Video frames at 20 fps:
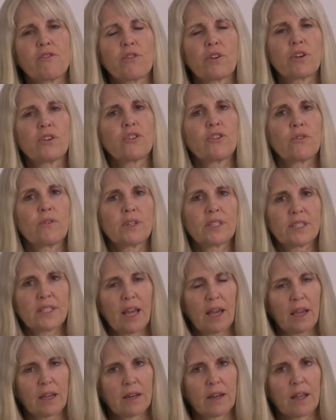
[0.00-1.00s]
you can do a
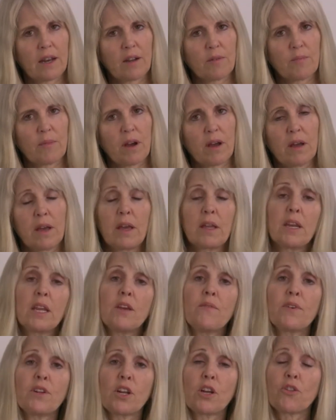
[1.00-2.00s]
second enema and
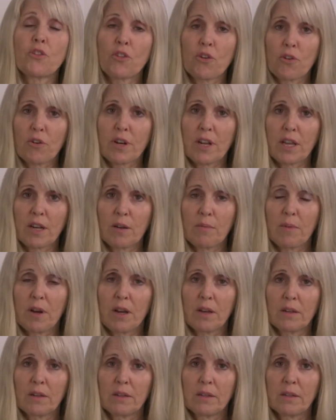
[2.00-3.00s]
even a third enema.